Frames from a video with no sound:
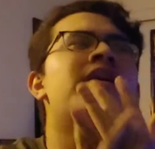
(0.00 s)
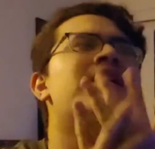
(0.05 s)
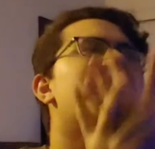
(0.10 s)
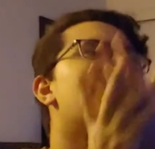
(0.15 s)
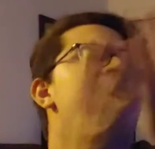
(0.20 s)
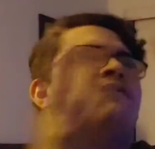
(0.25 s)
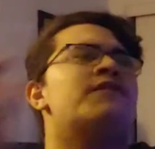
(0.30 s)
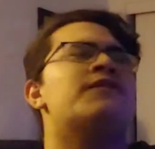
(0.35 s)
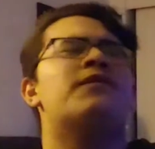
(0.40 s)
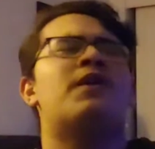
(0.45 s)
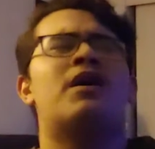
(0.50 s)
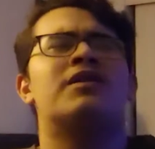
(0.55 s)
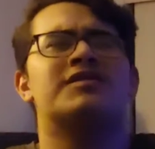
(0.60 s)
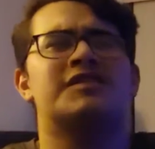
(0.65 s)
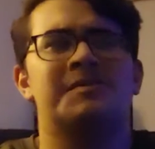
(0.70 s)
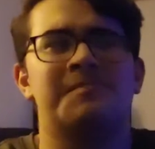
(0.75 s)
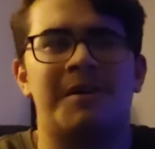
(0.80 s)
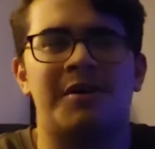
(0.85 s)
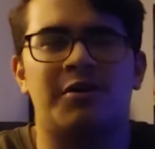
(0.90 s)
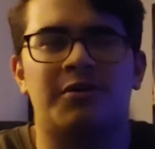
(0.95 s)
If you've all
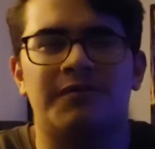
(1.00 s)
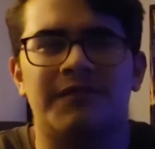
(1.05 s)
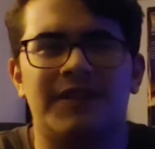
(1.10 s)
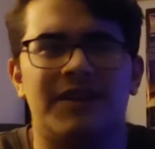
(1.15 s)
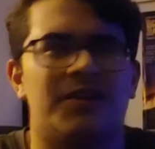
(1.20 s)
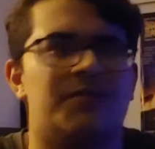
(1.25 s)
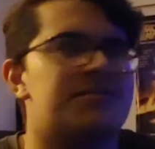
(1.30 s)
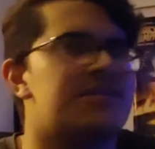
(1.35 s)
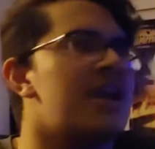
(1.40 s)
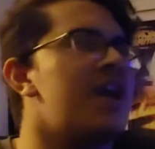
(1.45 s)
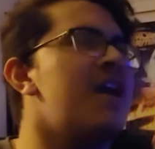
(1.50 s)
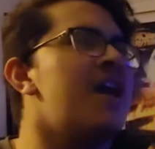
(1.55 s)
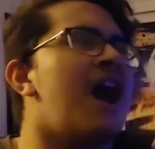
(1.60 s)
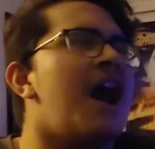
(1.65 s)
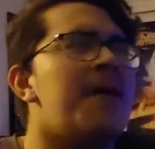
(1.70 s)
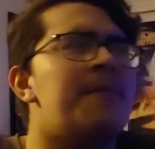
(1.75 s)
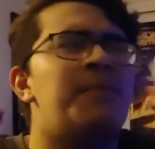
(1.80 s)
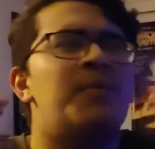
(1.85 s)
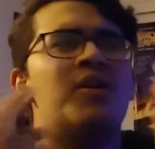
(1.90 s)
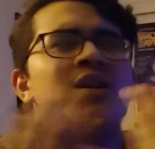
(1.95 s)
seen my old videos,
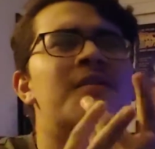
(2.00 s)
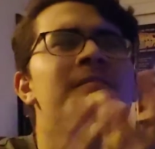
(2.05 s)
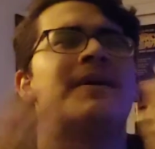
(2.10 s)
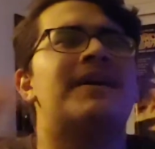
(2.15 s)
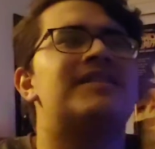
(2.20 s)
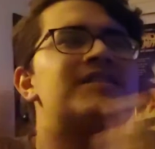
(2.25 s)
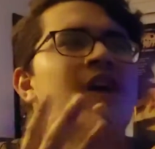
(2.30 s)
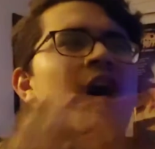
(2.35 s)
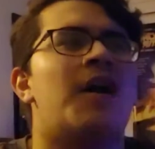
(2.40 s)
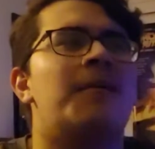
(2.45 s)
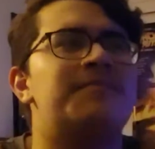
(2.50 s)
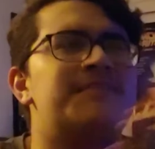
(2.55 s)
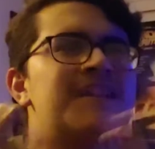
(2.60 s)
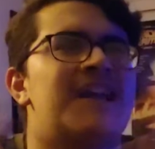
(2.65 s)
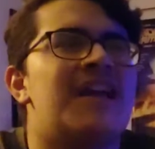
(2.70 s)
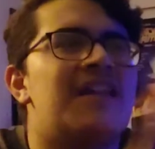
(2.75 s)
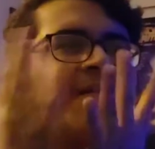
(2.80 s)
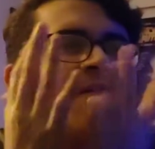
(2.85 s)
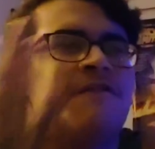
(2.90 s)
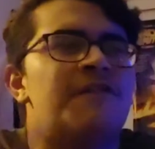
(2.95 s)
I put it in my top
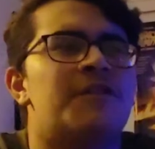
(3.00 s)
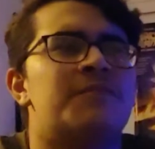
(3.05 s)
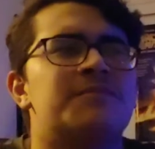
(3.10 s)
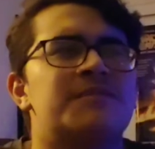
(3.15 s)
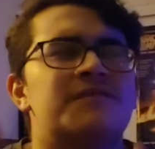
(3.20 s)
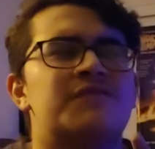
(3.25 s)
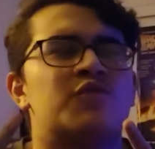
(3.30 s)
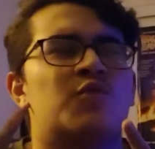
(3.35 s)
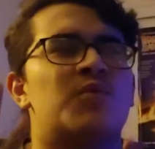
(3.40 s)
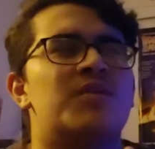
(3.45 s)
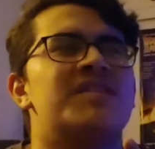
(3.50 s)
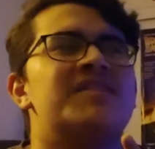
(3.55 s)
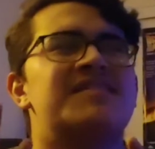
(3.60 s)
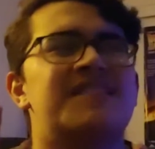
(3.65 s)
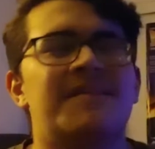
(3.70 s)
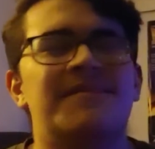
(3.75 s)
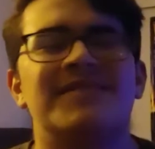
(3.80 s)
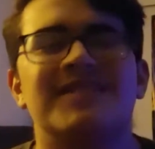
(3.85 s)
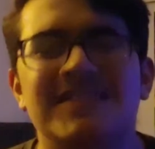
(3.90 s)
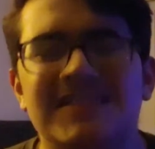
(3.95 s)
10 films of
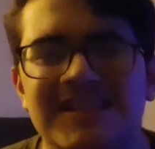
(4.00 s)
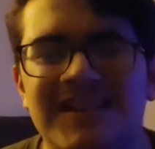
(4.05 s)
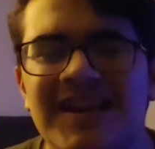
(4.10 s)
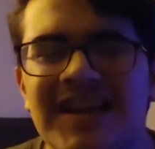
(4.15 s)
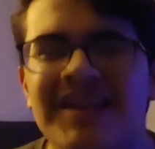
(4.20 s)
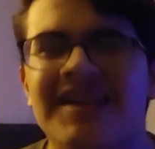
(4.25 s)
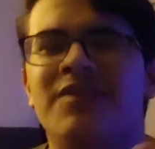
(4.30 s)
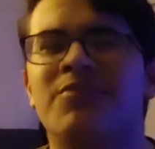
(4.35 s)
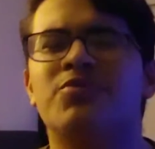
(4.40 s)
2017.